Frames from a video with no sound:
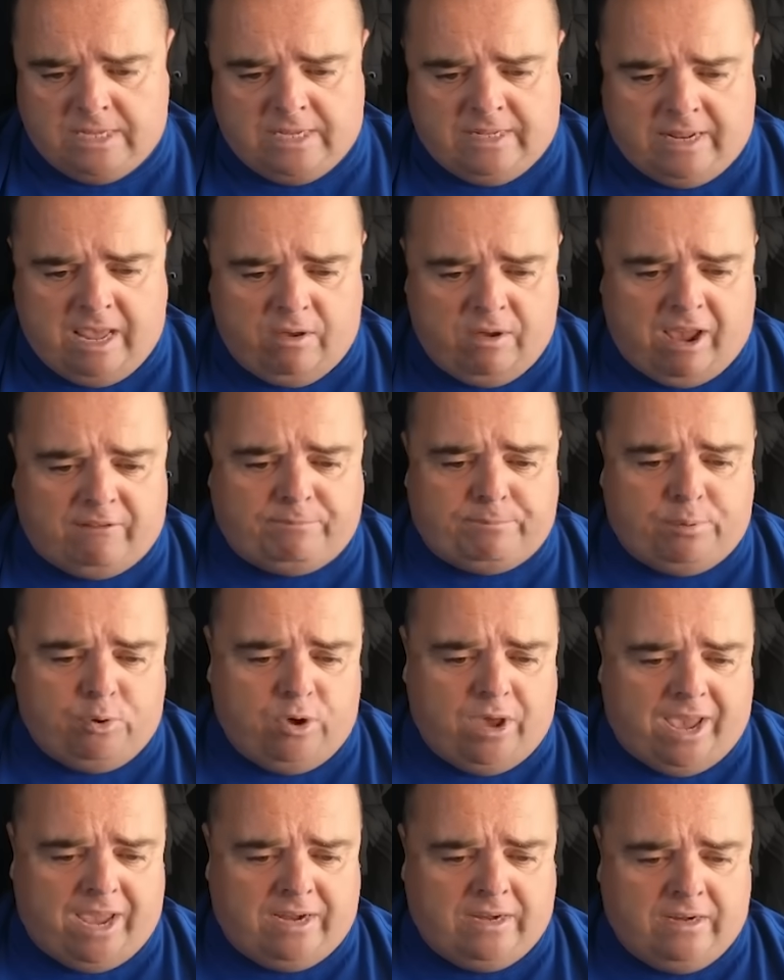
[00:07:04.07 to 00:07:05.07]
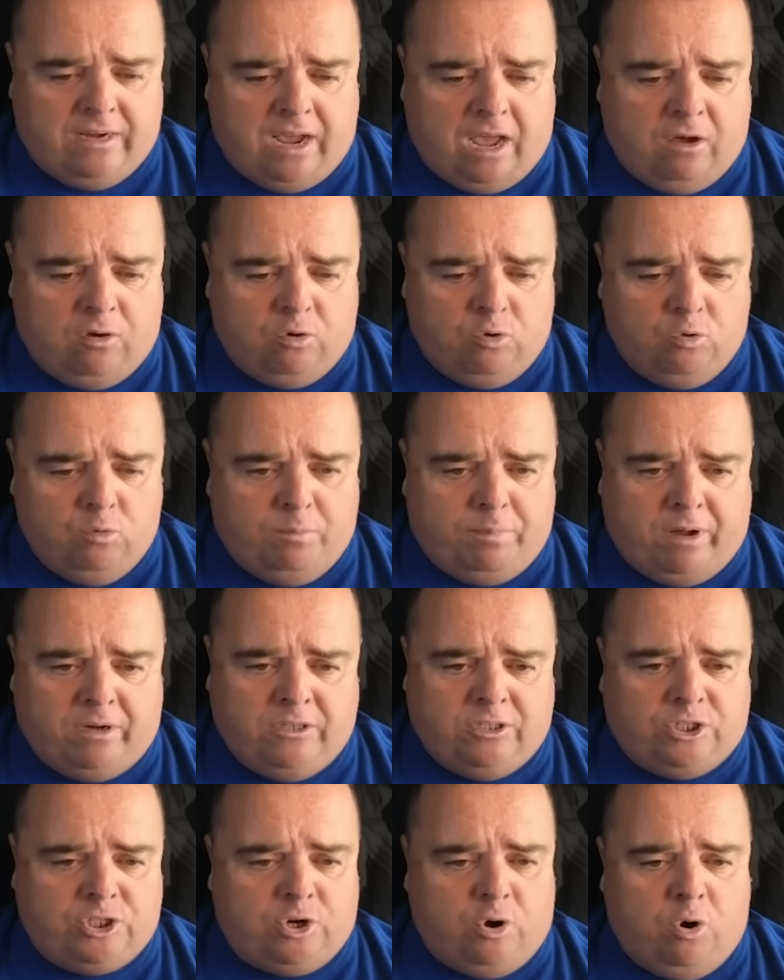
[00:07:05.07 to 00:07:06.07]
Now, I've put in a whole
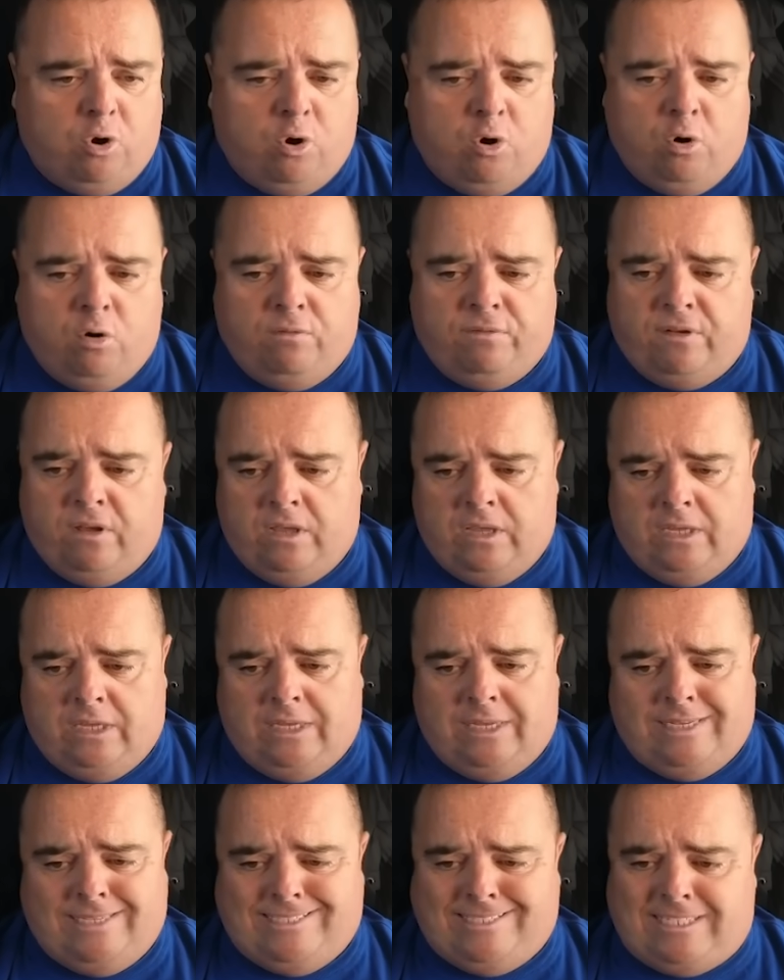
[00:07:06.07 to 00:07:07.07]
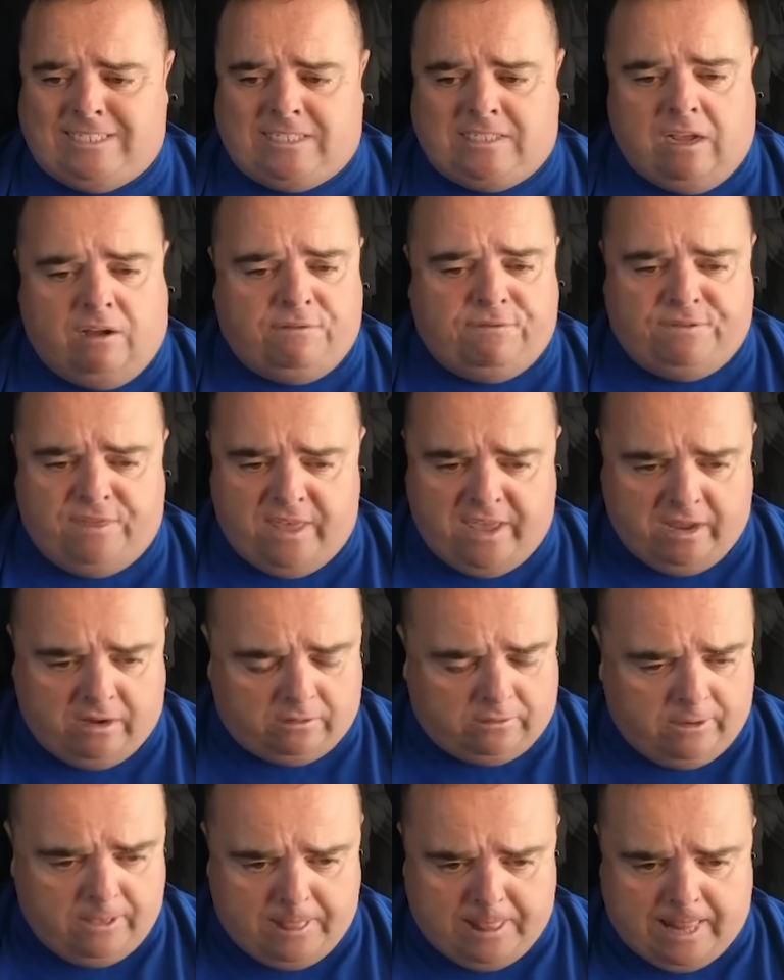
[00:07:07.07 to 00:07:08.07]
bunch of stuff
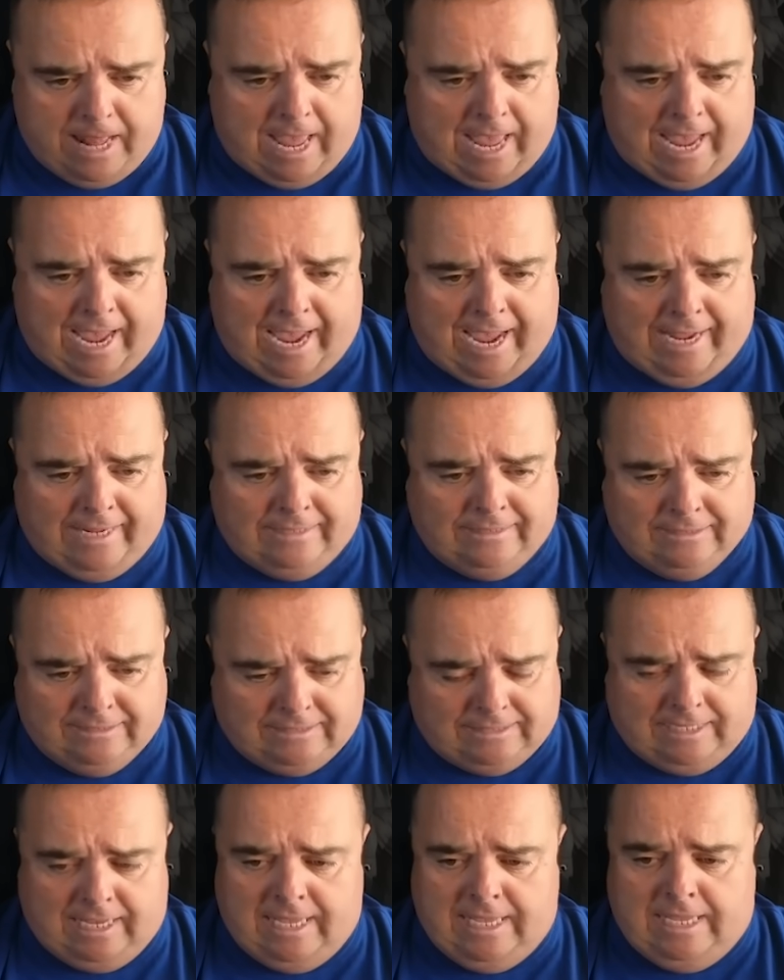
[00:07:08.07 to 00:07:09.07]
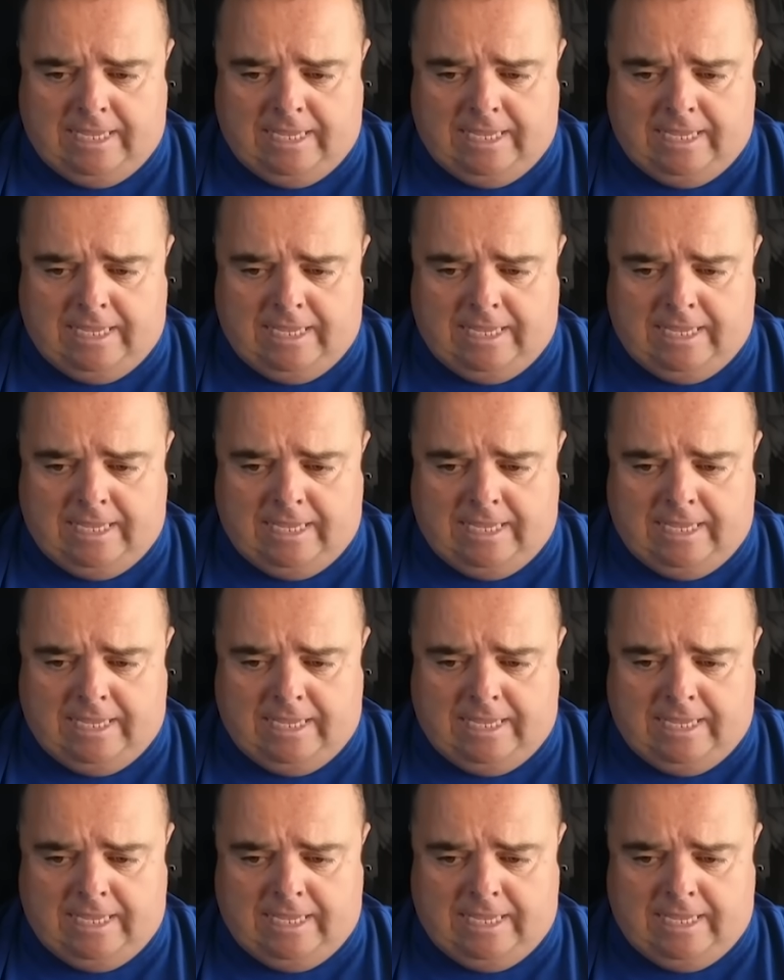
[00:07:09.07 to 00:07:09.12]
there and